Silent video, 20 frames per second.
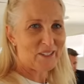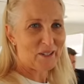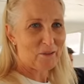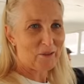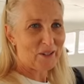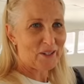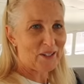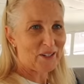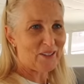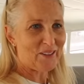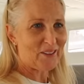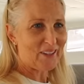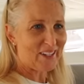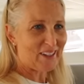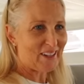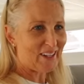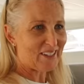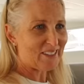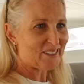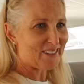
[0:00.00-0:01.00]
they were here late
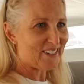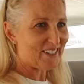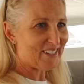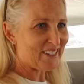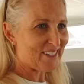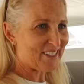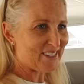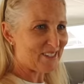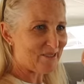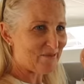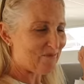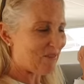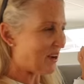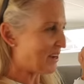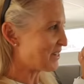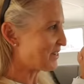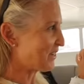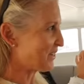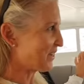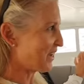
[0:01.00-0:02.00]
last night and I
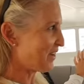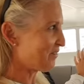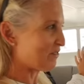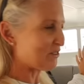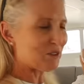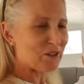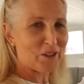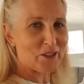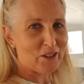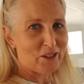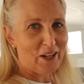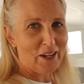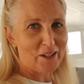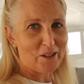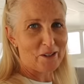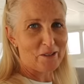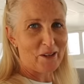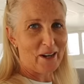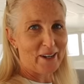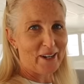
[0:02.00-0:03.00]
didn't have as good luck,
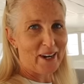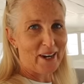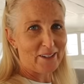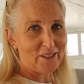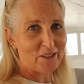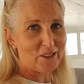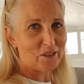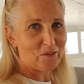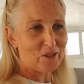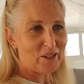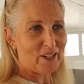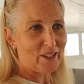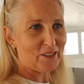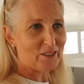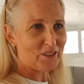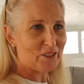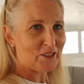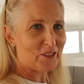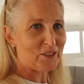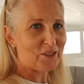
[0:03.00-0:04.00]
I'd hired someone
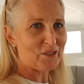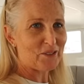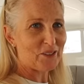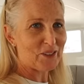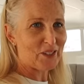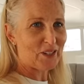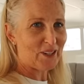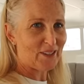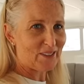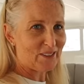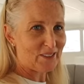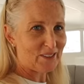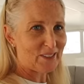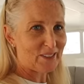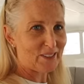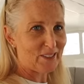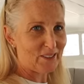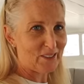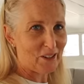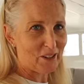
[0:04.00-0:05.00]
else to do the curtains
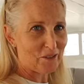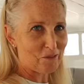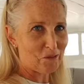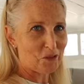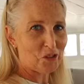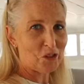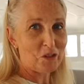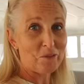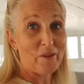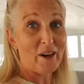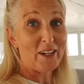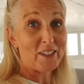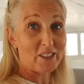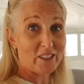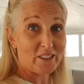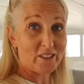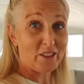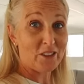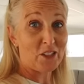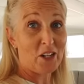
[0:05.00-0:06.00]
because I thought it was too much
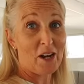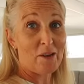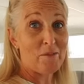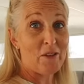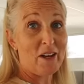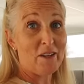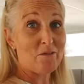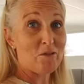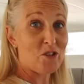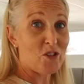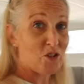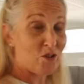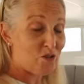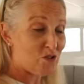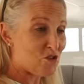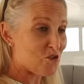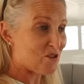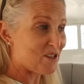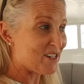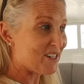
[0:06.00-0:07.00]
and our timeline was too
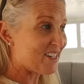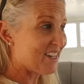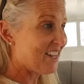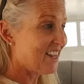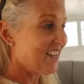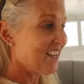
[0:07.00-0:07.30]
short.